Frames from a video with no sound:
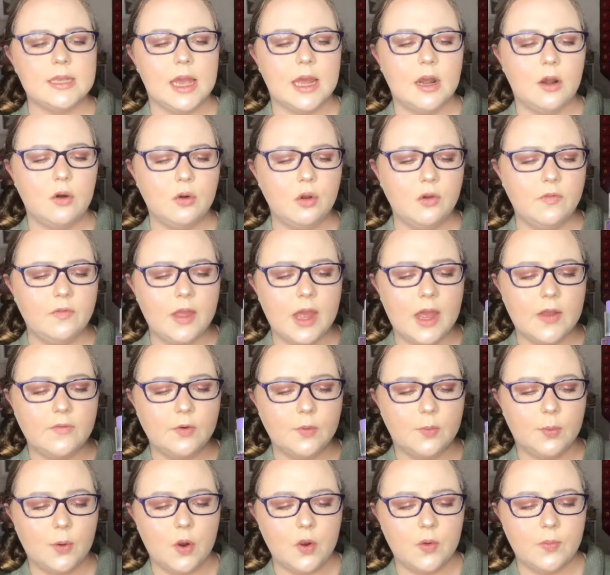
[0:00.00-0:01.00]
I don't know if it ever
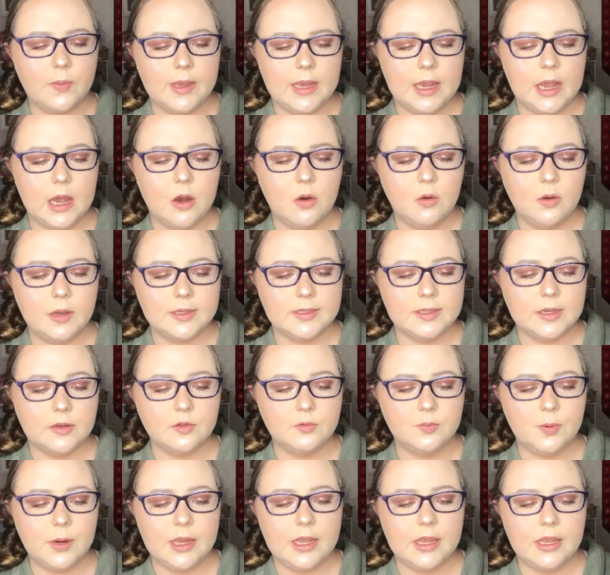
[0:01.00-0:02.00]
broke me out, because I was
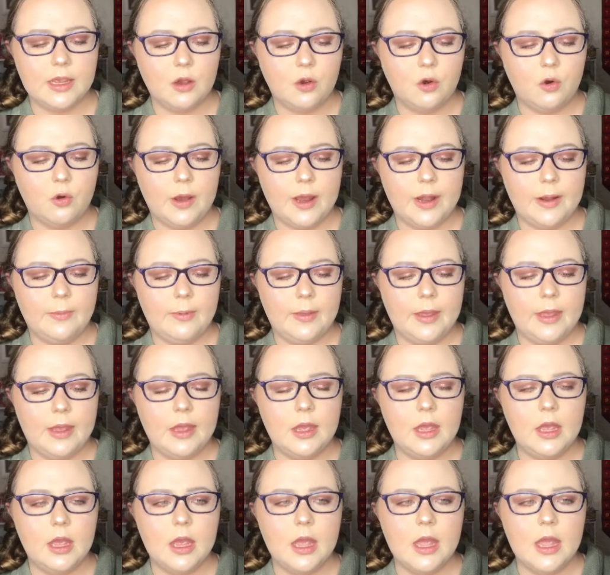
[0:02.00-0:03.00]
breaking out quite a bit
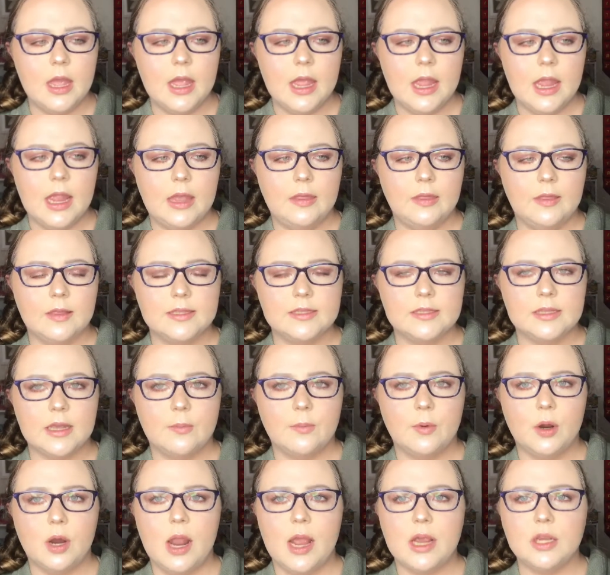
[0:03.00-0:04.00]
in the
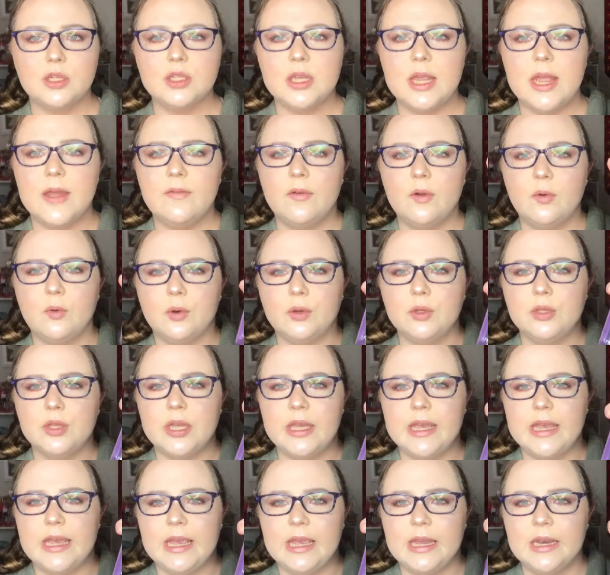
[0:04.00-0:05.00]
summer. I actually have a
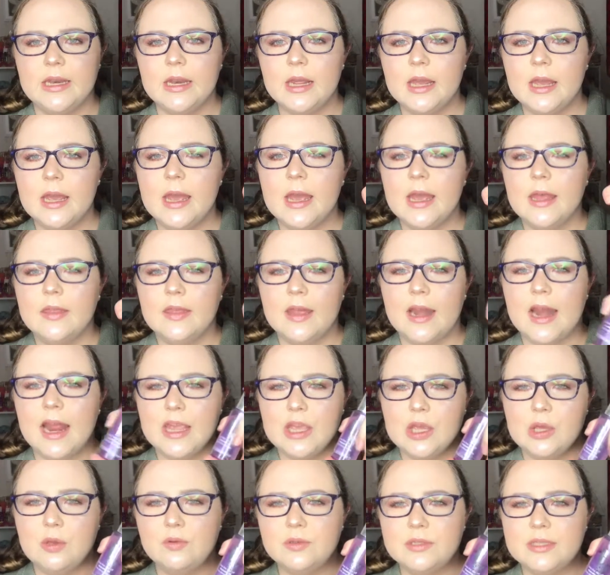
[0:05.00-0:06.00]
routine that I
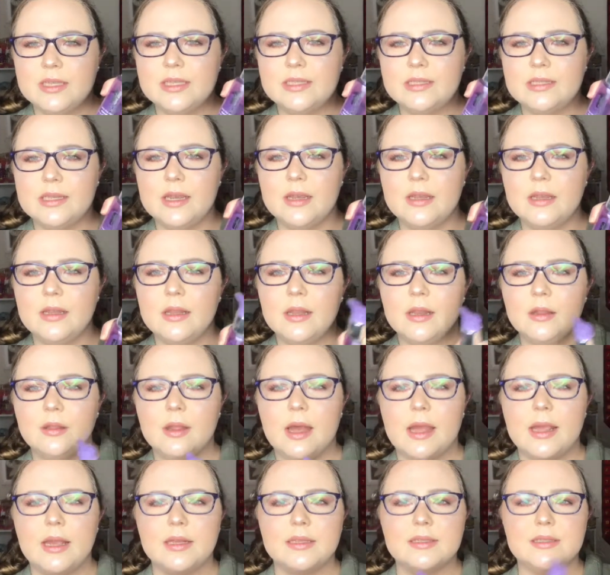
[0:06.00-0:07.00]
use this in,
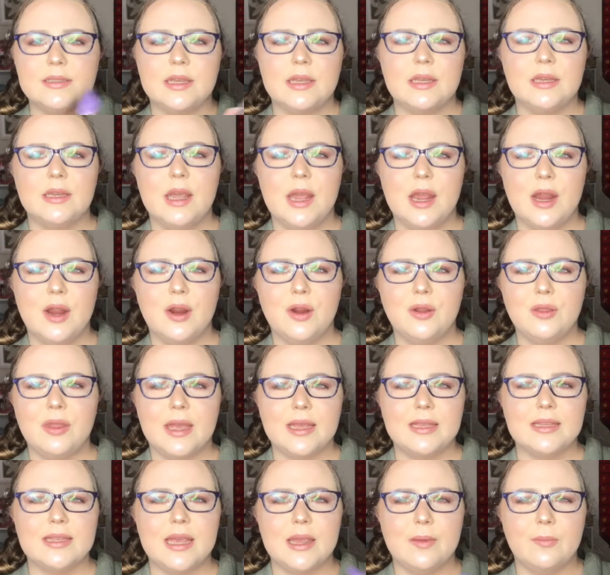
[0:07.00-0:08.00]
like a skincare,
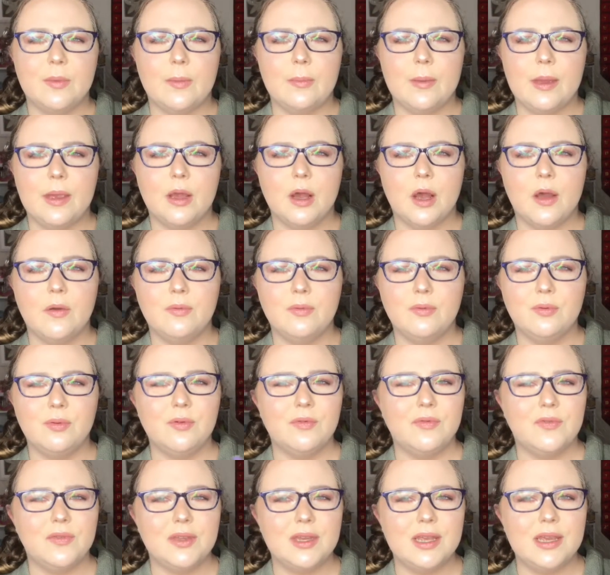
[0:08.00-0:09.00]
like taking my makeup off
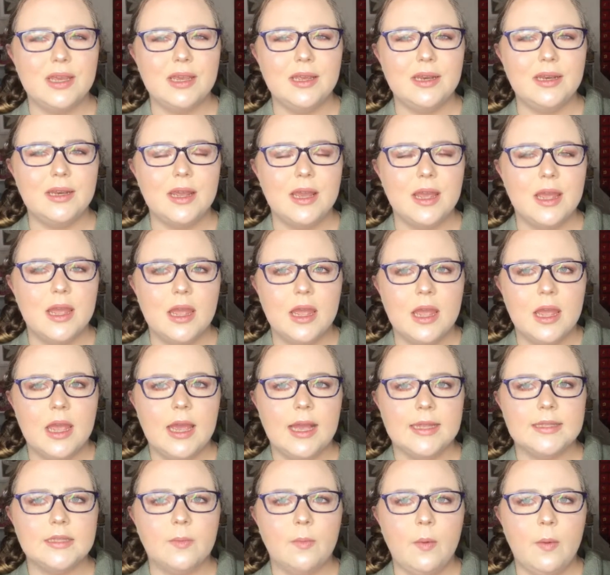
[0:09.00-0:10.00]
routine.
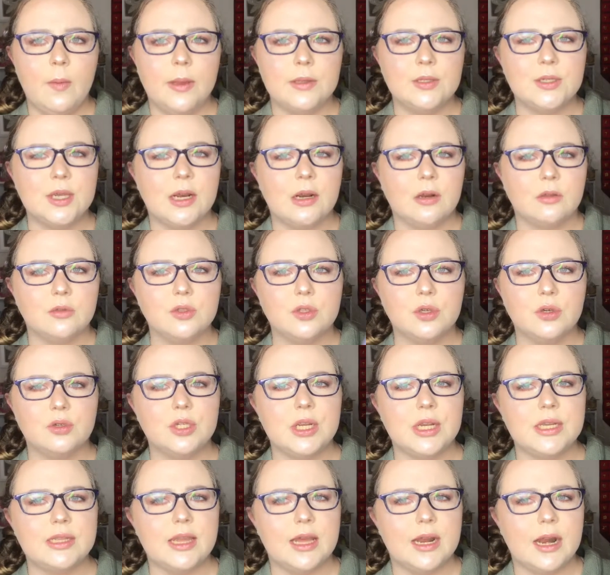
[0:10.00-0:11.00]
It's on my channel, so go
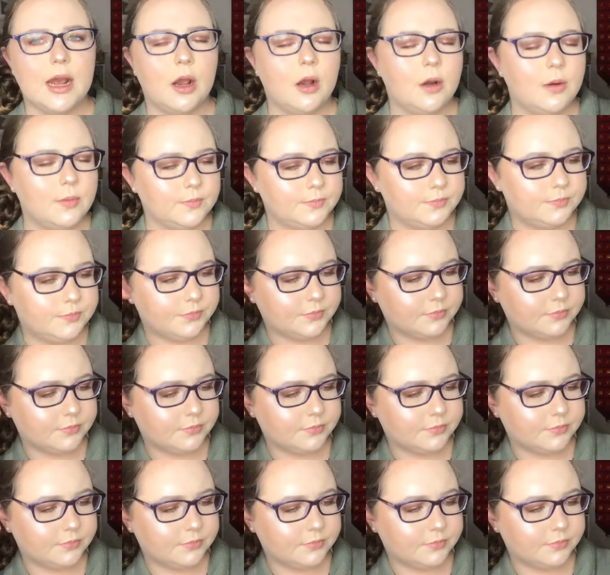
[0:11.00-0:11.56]
check that out.